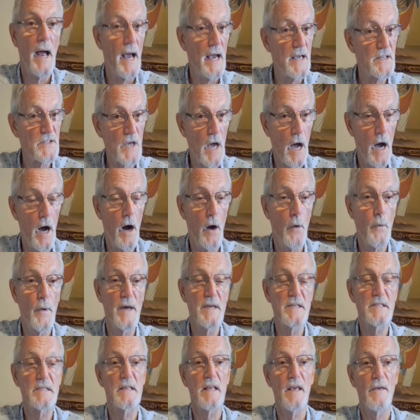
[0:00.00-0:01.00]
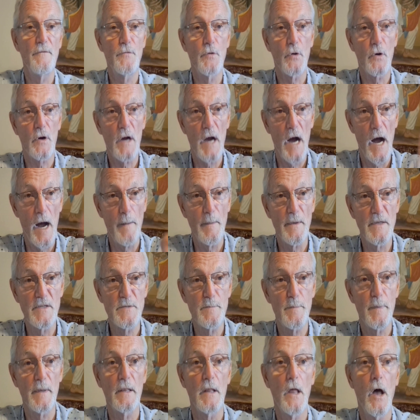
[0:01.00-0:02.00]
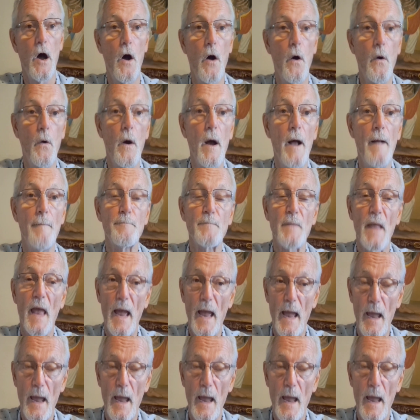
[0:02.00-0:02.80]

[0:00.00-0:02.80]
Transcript: As always, leave your comments below,